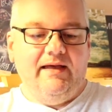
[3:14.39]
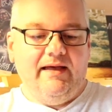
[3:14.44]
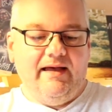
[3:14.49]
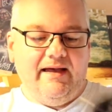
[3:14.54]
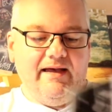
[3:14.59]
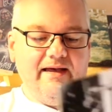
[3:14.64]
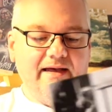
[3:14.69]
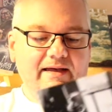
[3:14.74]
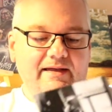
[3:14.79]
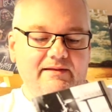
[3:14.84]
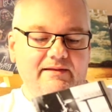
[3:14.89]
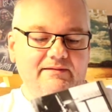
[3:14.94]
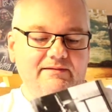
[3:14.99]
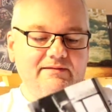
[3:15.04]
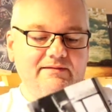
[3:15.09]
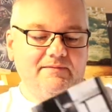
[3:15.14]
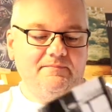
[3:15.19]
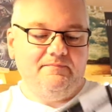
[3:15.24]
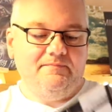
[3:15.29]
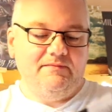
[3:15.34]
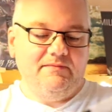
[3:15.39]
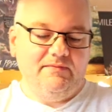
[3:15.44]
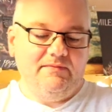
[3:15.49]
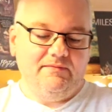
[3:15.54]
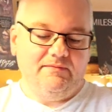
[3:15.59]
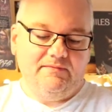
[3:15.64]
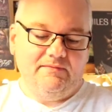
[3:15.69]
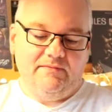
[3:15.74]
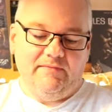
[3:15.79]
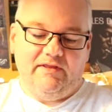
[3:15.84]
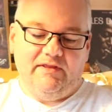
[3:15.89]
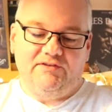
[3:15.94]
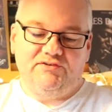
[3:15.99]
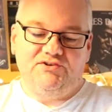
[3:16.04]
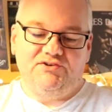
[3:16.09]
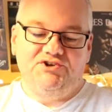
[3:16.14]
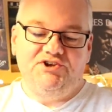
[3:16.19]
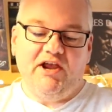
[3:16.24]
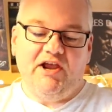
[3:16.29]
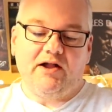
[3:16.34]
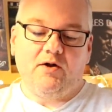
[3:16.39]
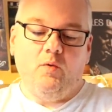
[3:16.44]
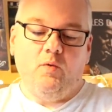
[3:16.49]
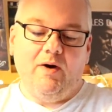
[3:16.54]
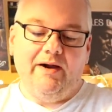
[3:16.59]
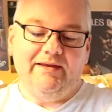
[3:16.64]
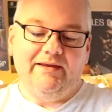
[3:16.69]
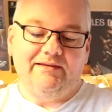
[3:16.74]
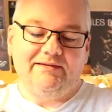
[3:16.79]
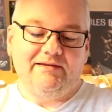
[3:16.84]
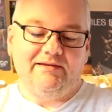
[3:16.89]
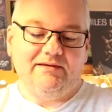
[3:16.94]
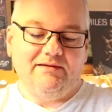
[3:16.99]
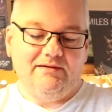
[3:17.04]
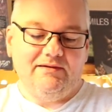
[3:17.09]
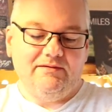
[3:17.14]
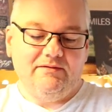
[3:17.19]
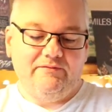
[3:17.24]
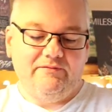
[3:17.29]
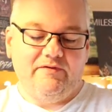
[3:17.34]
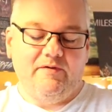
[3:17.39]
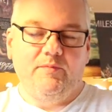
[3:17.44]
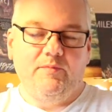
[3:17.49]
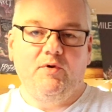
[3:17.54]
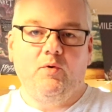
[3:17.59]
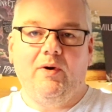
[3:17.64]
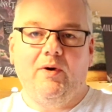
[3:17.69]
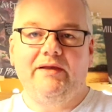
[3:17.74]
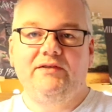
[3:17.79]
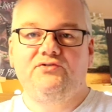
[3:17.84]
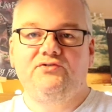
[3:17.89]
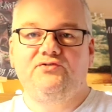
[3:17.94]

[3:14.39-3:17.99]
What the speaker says: and it's Jack White from the White